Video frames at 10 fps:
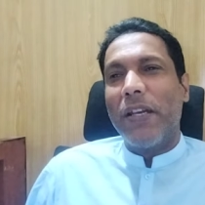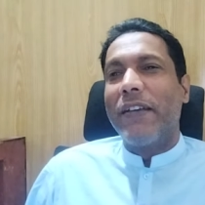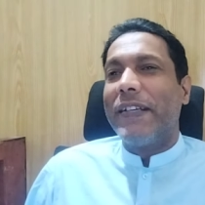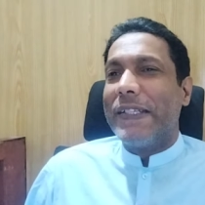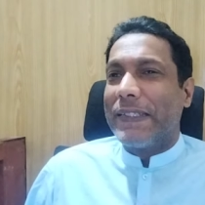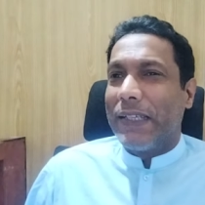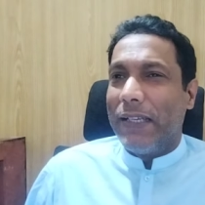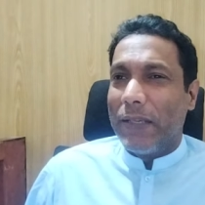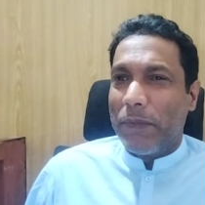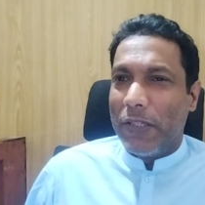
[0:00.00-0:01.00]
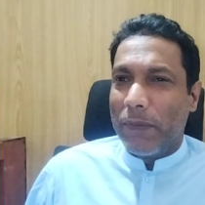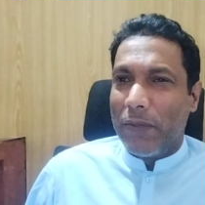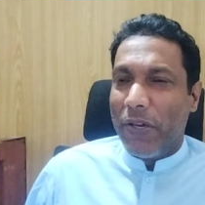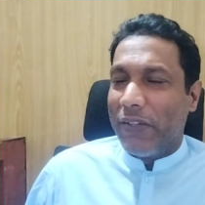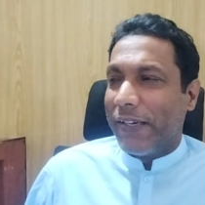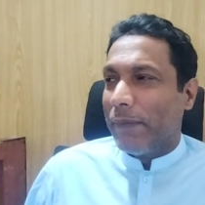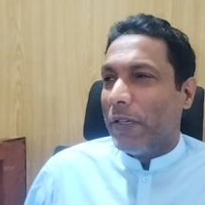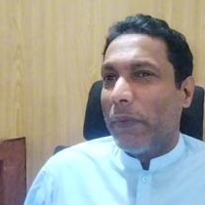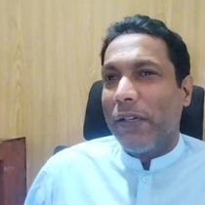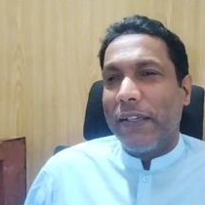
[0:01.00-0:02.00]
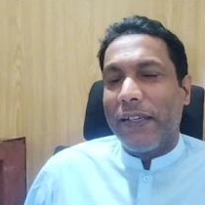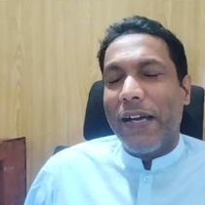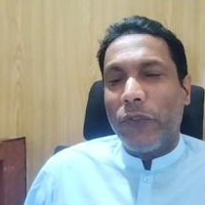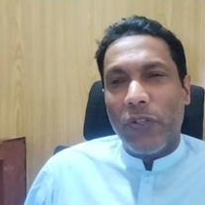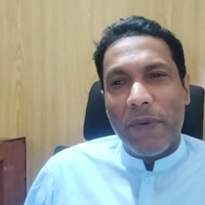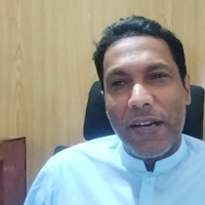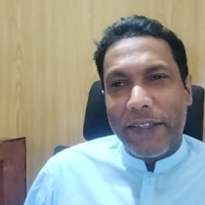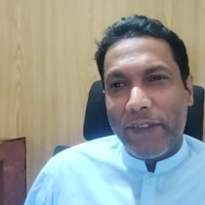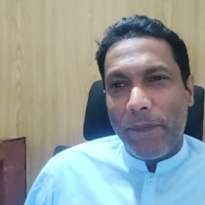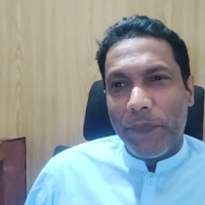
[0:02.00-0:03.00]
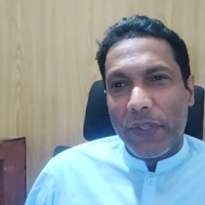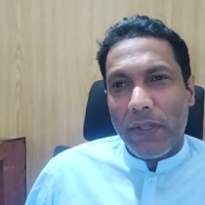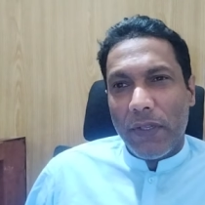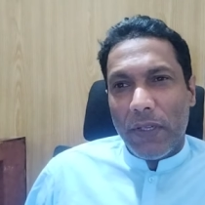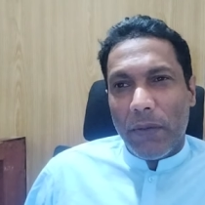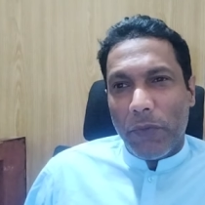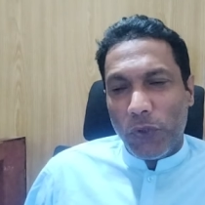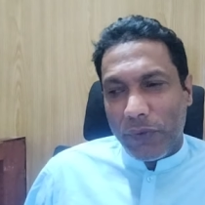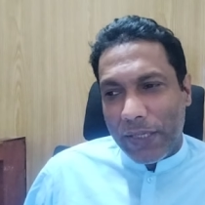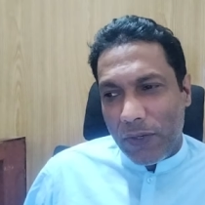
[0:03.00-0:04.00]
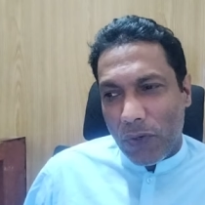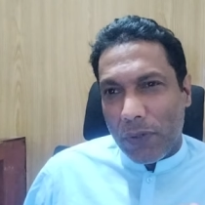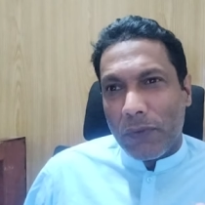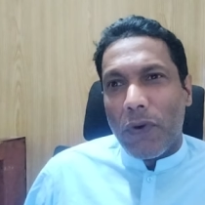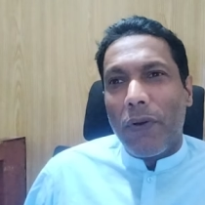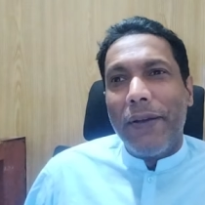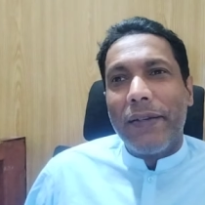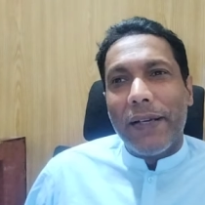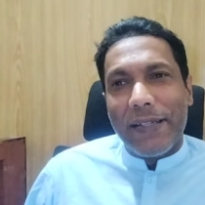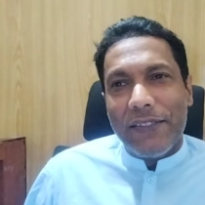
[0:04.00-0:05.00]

Military is killing people, military kill people in Tigray and Amhara as well. But you cannot call it a